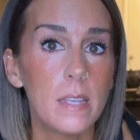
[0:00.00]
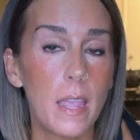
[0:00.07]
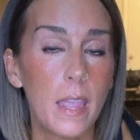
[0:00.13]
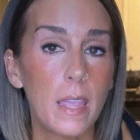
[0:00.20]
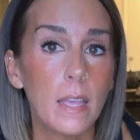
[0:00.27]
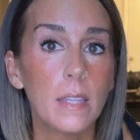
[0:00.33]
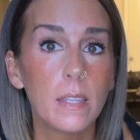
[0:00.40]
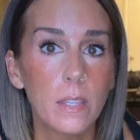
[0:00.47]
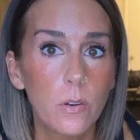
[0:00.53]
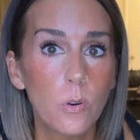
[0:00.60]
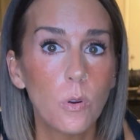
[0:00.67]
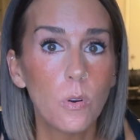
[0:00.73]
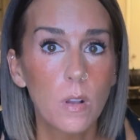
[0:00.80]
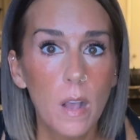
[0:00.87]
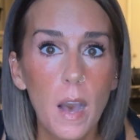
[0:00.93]
a
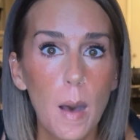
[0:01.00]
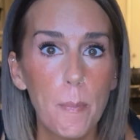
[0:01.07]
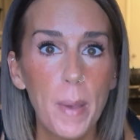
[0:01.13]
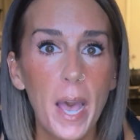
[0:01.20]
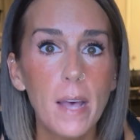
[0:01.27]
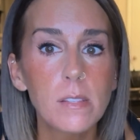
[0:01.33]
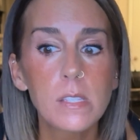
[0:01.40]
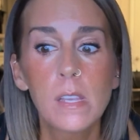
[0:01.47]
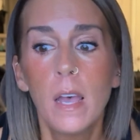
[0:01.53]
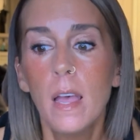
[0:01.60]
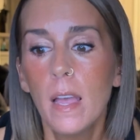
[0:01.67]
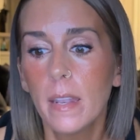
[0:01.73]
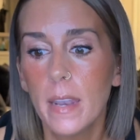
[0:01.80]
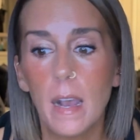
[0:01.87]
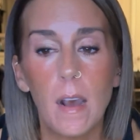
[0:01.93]
literal cop out.
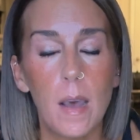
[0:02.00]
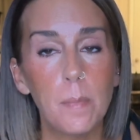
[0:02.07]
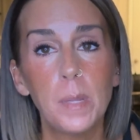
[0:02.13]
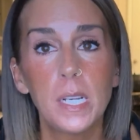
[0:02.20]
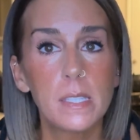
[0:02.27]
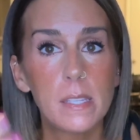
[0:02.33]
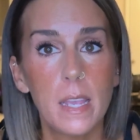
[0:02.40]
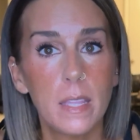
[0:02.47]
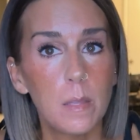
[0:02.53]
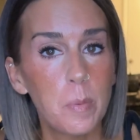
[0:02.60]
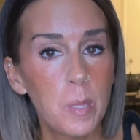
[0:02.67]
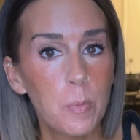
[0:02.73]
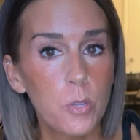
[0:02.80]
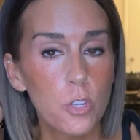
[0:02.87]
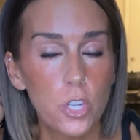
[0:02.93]
Now, I'm not saying that
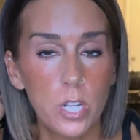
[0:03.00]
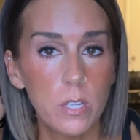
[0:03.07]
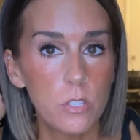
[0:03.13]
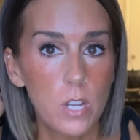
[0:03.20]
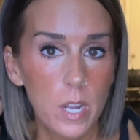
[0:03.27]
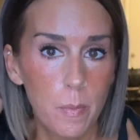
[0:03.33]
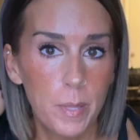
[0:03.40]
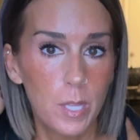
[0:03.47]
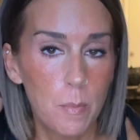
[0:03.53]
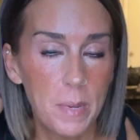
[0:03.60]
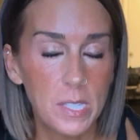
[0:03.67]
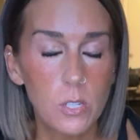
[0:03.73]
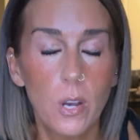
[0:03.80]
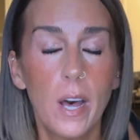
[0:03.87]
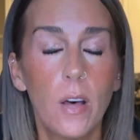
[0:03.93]
people shouldn't talk about their
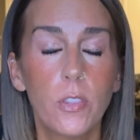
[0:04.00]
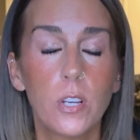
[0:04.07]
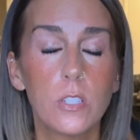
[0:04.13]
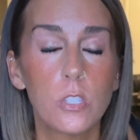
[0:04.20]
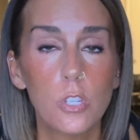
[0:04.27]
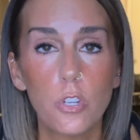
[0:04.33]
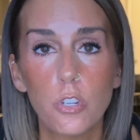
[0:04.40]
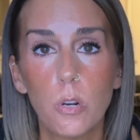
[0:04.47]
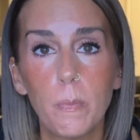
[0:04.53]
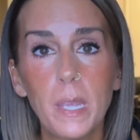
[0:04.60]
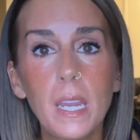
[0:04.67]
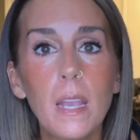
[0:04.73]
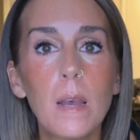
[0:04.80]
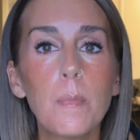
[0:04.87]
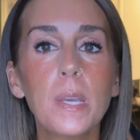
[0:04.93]
mental health on social
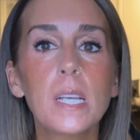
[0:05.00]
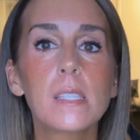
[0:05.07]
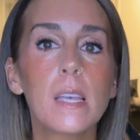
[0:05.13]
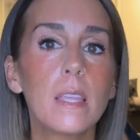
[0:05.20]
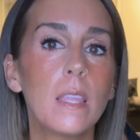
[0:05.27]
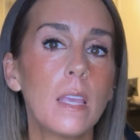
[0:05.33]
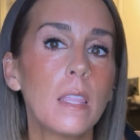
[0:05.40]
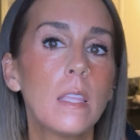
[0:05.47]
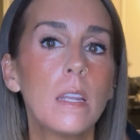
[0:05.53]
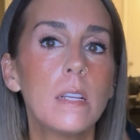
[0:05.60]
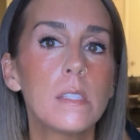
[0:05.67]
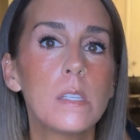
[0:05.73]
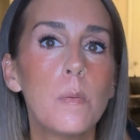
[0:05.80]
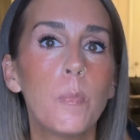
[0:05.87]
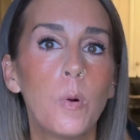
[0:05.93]
media because I think that
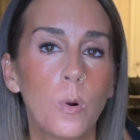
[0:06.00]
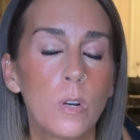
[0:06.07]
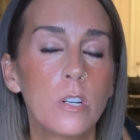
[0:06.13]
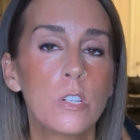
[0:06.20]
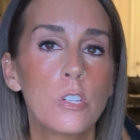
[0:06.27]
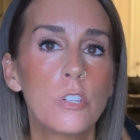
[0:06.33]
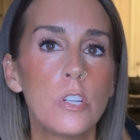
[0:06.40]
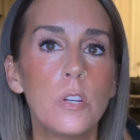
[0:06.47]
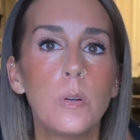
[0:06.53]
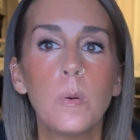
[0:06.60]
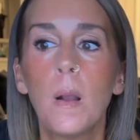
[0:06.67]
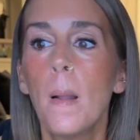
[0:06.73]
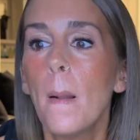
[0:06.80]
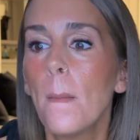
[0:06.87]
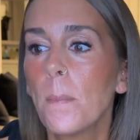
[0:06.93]
it's important to,
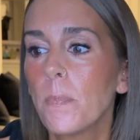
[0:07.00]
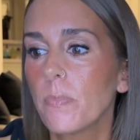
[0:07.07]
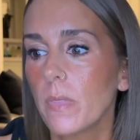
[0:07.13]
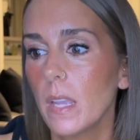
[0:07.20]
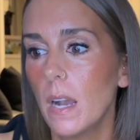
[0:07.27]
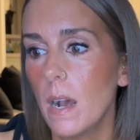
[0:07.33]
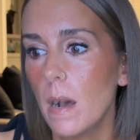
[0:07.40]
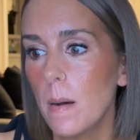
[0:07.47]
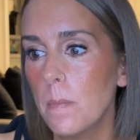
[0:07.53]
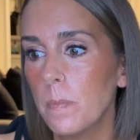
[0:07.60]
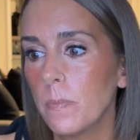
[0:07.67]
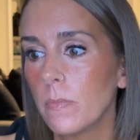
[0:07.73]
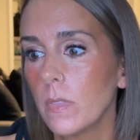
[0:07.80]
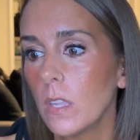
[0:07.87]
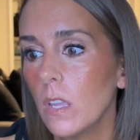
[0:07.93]

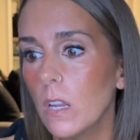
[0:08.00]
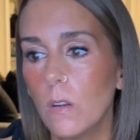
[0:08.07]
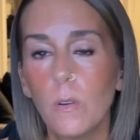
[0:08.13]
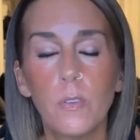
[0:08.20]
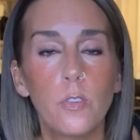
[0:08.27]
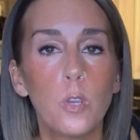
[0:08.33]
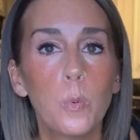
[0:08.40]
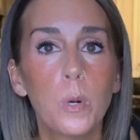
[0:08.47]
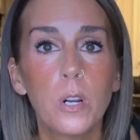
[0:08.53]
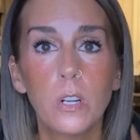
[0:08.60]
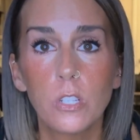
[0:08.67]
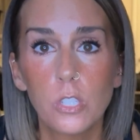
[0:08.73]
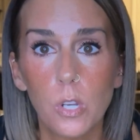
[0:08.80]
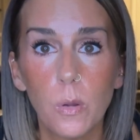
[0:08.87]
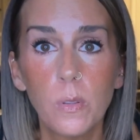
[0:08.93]
um, you know, if you are an
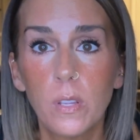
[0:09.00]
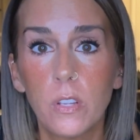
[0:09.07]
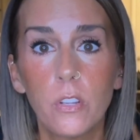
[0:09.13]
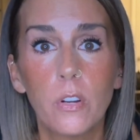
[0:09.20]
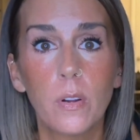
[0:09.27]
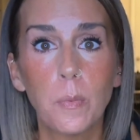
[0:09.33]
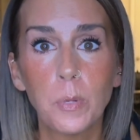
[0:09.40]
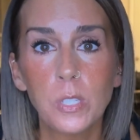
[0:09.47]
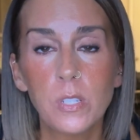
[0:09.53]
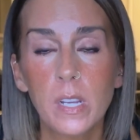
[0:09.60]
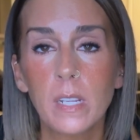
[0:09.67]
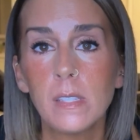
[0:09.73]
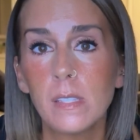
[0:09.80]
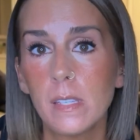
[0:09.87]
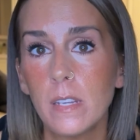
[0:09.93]
adult and you're able to
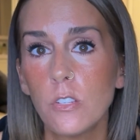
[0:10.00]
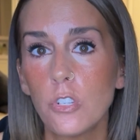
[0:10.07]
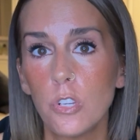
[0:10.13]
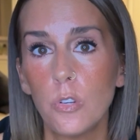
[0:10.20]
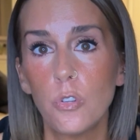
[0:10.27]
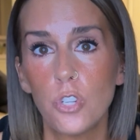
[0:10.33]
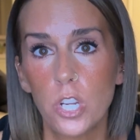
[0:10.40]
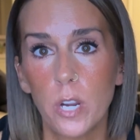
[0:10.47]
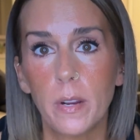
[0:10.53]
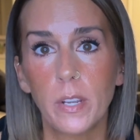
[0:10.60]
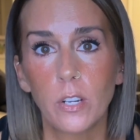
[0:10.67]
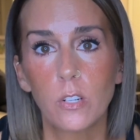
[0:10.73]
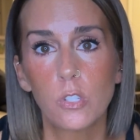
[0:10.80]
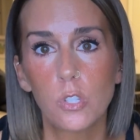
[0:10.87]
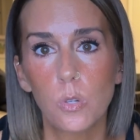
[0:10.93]
consent to sharing
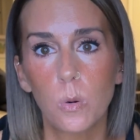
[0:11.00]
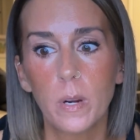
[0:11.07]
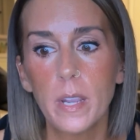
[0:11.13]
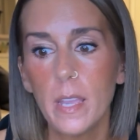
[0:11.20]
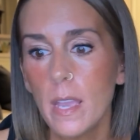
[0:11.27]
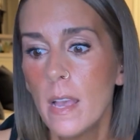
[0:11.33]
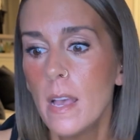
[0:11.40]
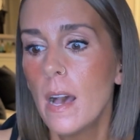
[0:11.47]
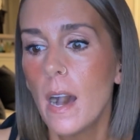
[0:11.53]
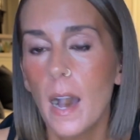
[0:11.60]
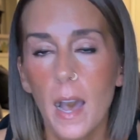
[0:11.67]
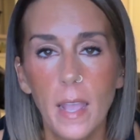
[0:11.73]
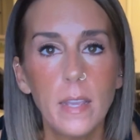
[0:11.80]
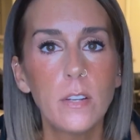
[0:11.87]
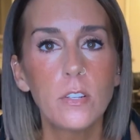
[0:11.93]
your story,
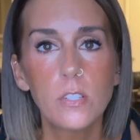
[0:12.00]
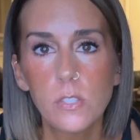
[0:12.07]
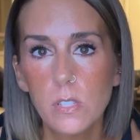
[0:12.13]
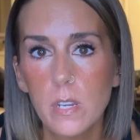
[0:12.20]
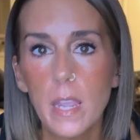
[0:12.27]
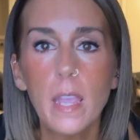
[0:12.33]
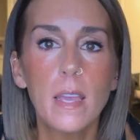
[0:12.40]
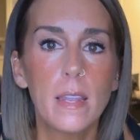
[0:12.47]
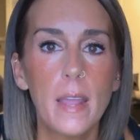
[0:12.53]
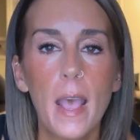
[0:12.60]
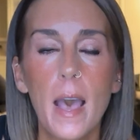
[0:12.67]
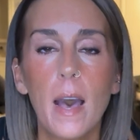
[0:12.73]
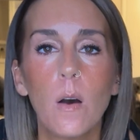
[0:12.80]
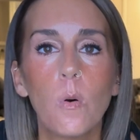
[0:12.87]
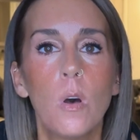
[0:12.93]
I understand
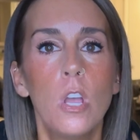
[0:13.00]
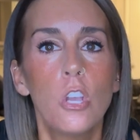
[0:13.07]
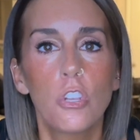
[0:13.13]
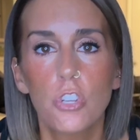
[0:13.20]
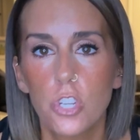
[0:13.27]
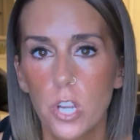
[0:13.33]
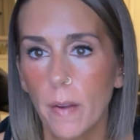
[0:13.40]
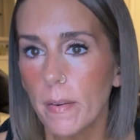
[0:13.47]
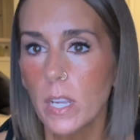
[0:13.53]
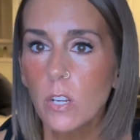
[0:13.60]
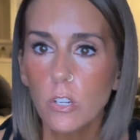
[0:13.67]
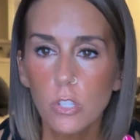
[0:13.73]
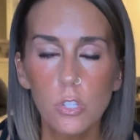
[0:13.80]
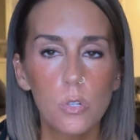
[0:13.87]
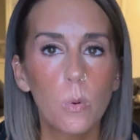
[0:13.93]
how sharing
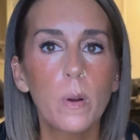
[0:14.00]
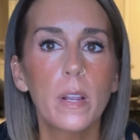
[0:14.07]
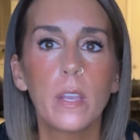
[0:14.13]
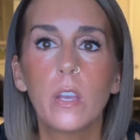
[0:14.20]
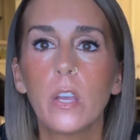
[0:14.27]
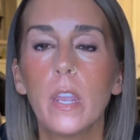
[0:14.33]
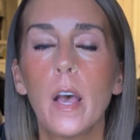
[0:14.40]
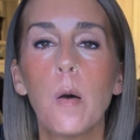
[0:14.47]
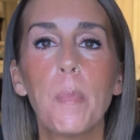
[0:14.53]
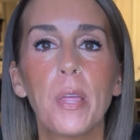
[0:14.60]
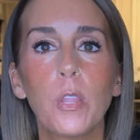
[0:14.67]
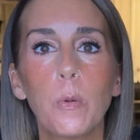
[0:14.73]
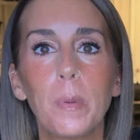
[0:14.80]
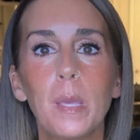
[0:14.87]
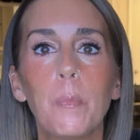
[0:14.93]
your story could help
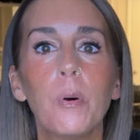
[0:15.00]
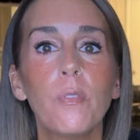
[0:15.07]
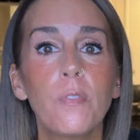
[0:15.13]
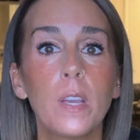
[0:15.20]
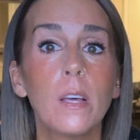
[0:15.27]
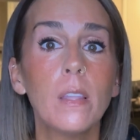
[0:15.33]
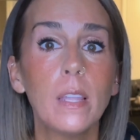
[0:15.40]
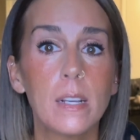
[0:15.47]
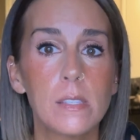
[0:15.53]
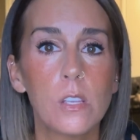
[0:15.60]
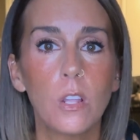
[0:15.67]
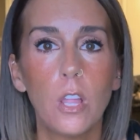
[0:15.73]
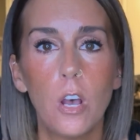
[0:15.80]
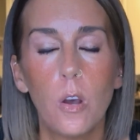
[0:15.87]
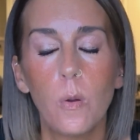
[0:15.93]
other people feel less
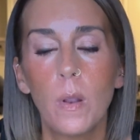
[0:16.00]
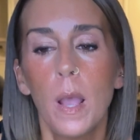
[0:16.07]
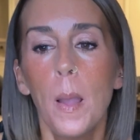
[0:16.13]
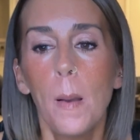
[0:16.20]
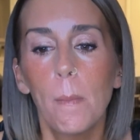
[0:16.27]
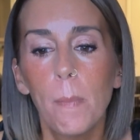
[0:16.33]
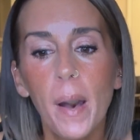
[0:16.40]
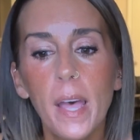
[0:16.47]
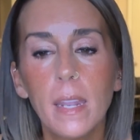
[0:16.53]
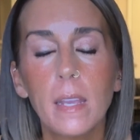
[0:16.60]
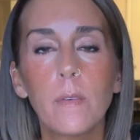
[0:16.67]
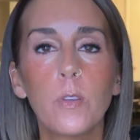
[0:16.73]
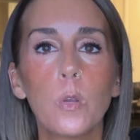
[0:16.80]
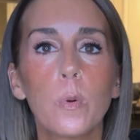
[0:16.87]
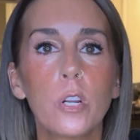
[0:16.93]
alone. But
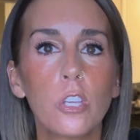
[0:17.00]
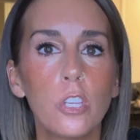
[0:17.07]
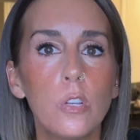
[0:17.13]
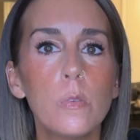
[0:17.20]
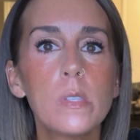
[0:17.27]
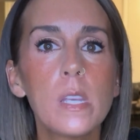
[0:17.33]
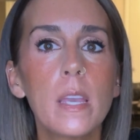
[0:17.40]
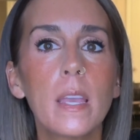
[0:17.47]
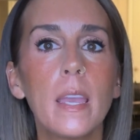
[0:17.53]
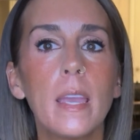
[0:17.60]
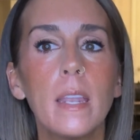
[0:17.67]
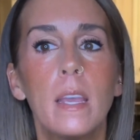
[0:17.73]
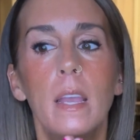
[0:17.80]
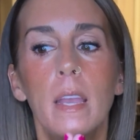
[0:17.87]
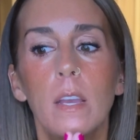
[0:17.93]
if you are using
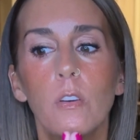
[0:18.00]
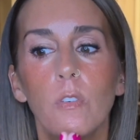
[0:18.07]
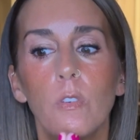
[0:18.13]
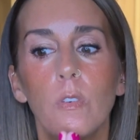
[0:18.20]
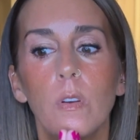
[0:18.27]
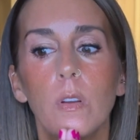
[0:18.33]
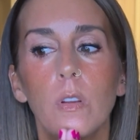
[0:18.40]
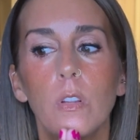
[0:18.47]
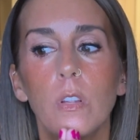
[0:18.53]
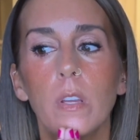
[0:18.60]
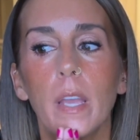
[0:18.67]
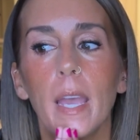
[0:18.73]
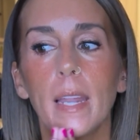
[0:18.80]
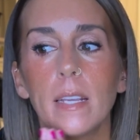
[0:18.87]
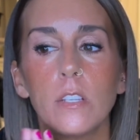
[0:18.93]
it
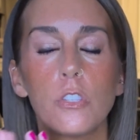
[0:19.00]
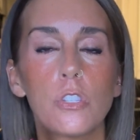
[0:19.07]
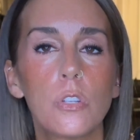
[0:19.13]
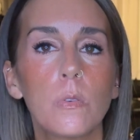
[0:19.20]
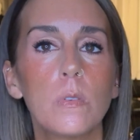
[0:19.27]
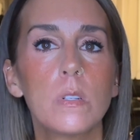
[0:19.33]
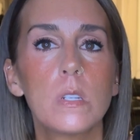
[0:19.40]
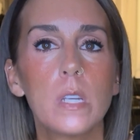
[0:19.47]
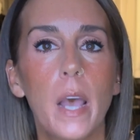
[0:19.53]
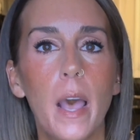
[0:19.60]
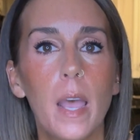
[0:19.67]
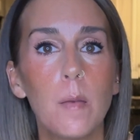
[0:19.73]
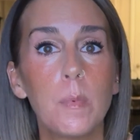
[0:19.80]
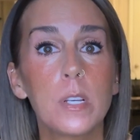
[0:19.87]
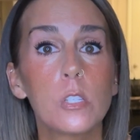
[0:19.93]
at a certain
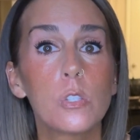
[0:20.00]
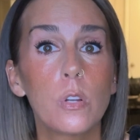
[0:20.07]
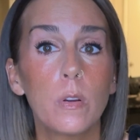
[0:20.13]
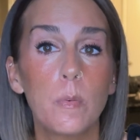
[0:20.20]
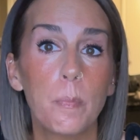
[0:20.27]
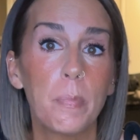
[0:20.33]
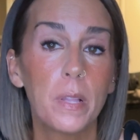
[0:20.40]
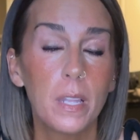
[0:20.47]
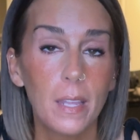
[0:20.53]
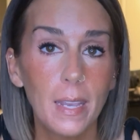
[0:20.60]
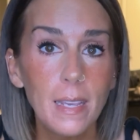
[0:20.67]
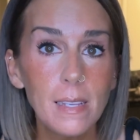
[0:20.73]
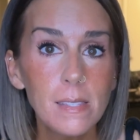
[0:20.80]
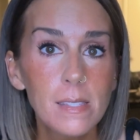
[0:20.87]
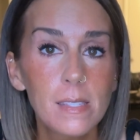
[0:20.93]
time in a certain
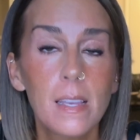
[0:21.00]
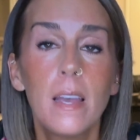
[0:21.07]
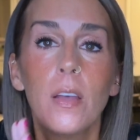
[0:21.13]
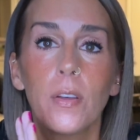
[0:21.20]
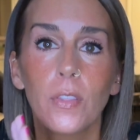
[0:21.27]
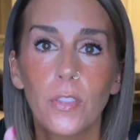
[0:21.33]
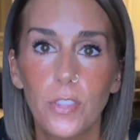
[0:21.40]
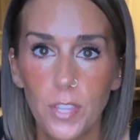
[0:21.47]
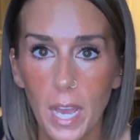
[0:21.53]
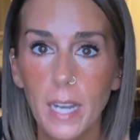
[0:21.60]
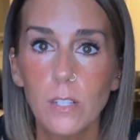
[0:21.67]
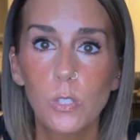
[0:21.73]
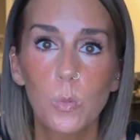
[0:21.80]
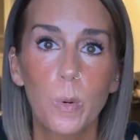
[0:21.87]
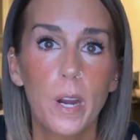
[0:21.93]
place, that
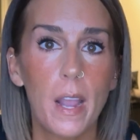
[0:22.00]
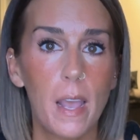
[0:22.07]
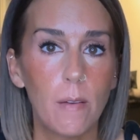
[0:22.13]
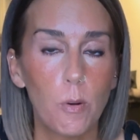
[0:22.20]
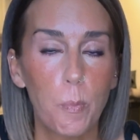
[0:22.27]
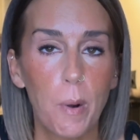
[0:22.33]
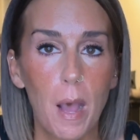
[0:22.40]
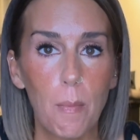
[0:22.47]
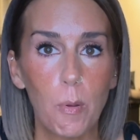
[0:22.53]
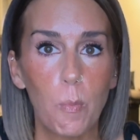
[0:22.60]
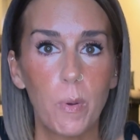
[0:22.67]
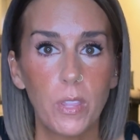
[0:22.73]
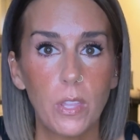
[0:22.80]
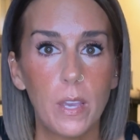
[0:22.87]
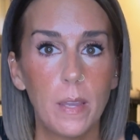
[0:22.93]
is where I have a problem
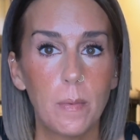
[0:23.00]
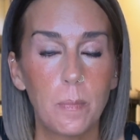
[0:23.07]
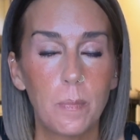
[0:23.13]
with it.